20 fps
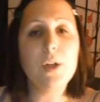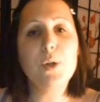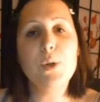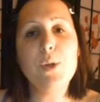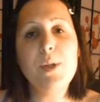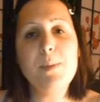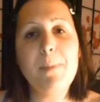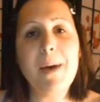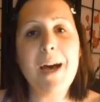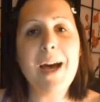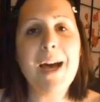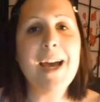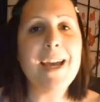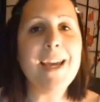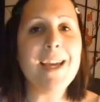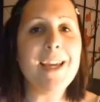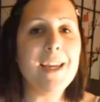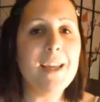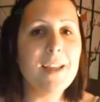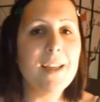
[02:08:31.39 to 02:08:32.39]

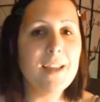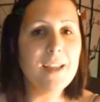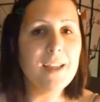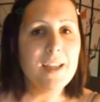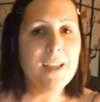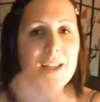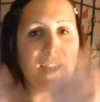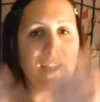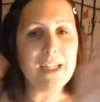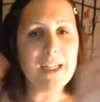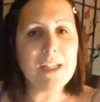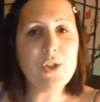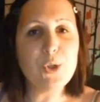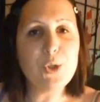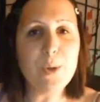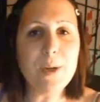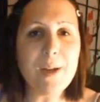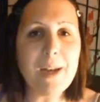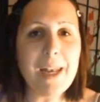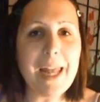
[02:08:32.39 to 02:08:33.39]
Goodbye.
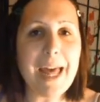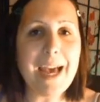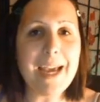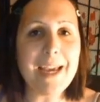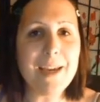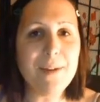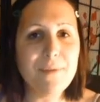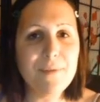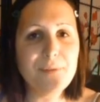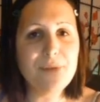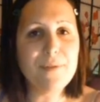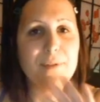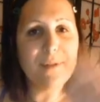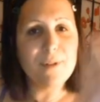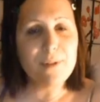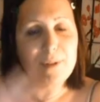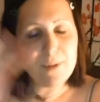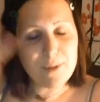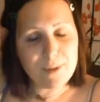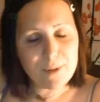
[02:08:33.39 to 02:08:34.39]
Enjoy your life
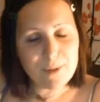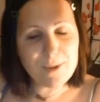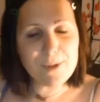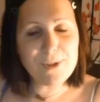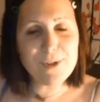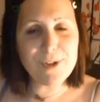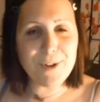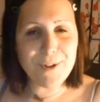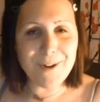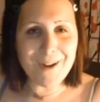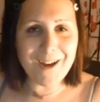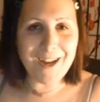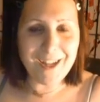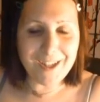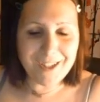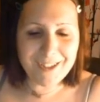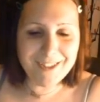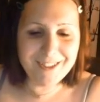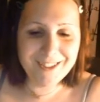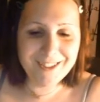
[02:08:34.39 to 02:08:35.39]
ta